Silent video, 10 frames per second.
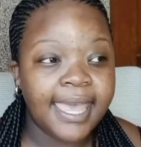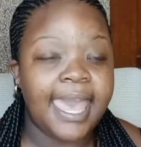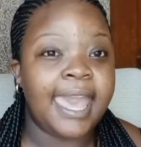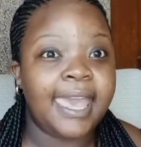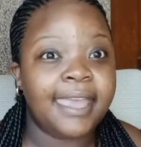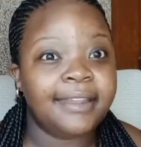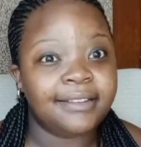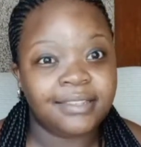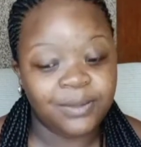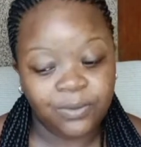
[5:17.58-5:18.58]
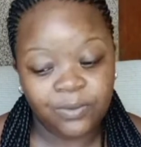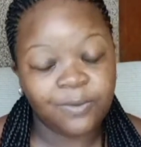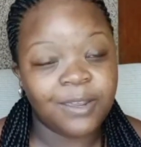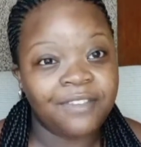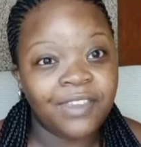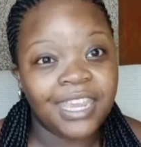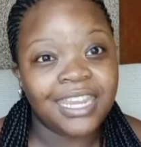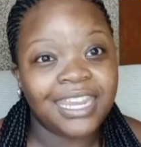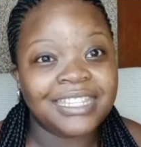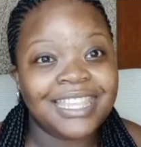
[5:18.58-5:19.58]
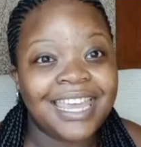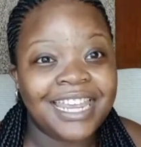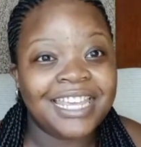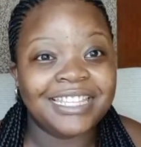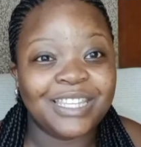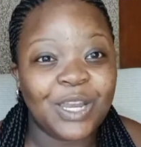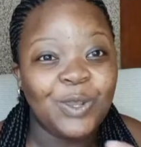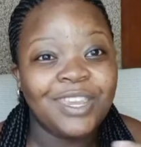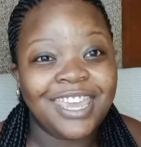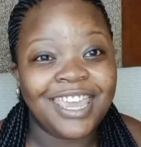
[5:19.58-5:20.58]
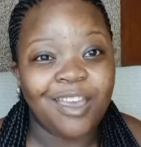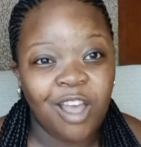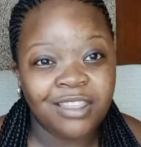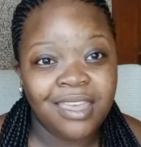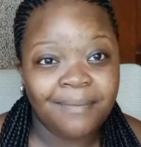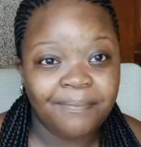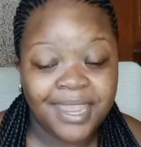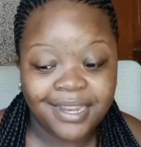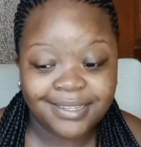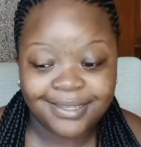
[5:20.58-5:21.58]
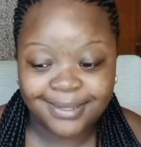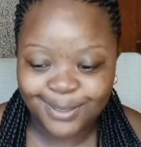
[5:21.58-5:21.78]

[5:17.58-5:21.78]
and whatever it is that is lurking on that bed.